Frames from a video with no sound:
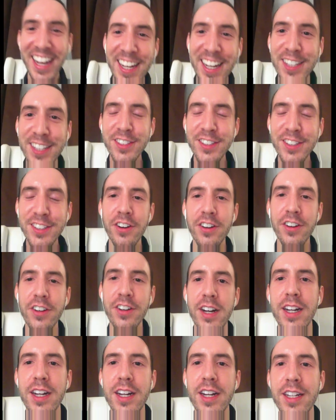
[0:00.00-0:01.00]
So
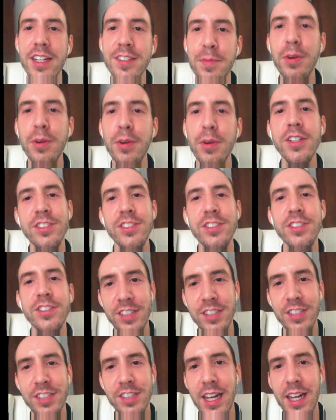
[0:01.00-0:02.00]
it's important to
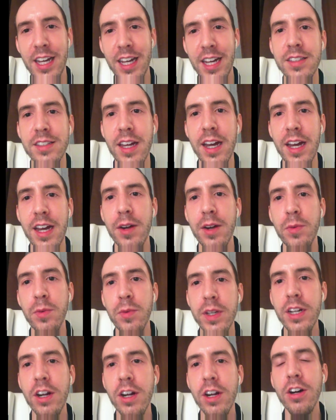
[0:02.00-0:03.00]
understand that
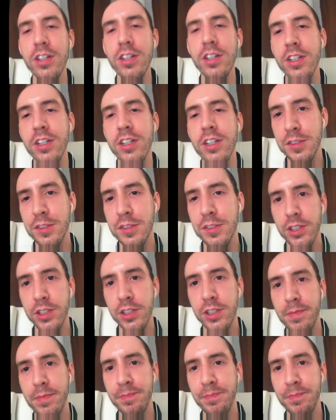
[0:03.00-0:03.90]
we all are on a spectrum.